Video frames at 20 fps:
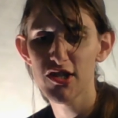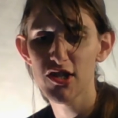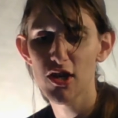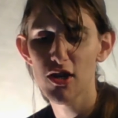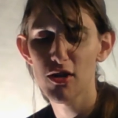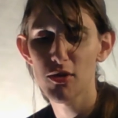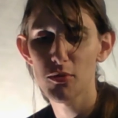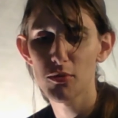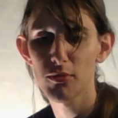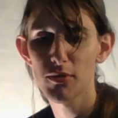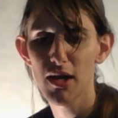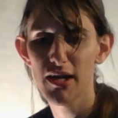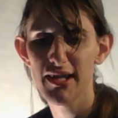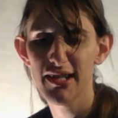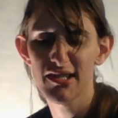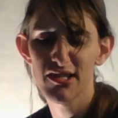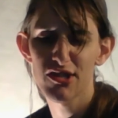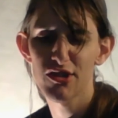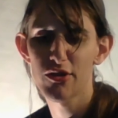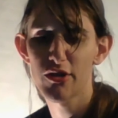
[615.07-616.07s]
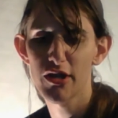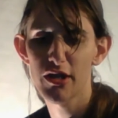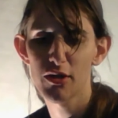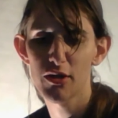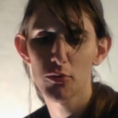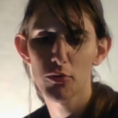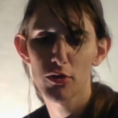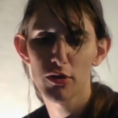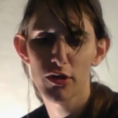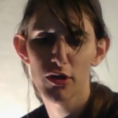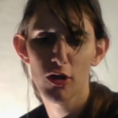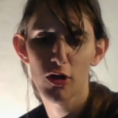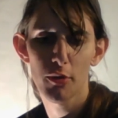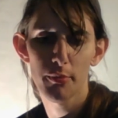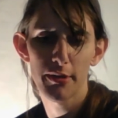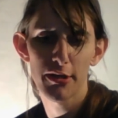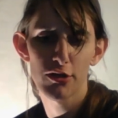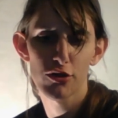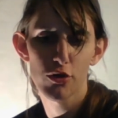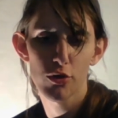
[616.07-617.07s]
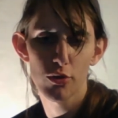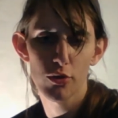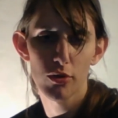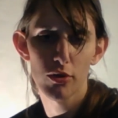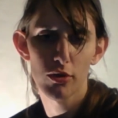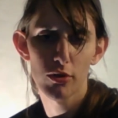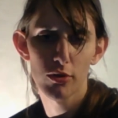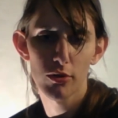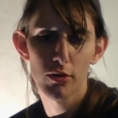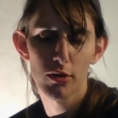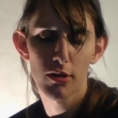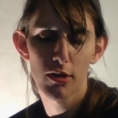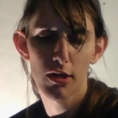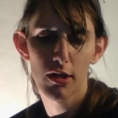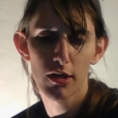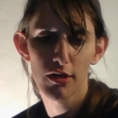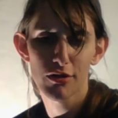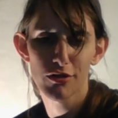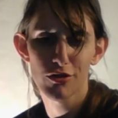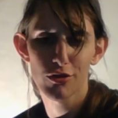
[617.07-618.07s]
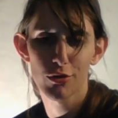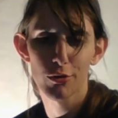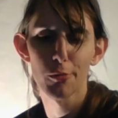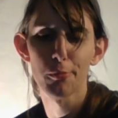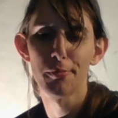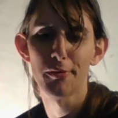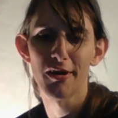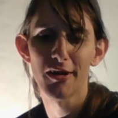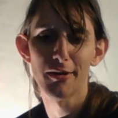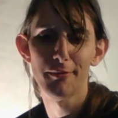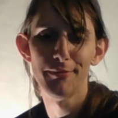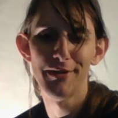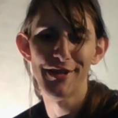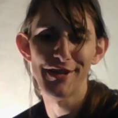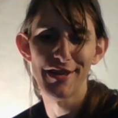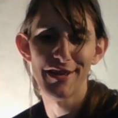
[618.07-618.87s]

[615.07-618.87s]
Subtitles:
so I guess you couldn't really call me a true bum.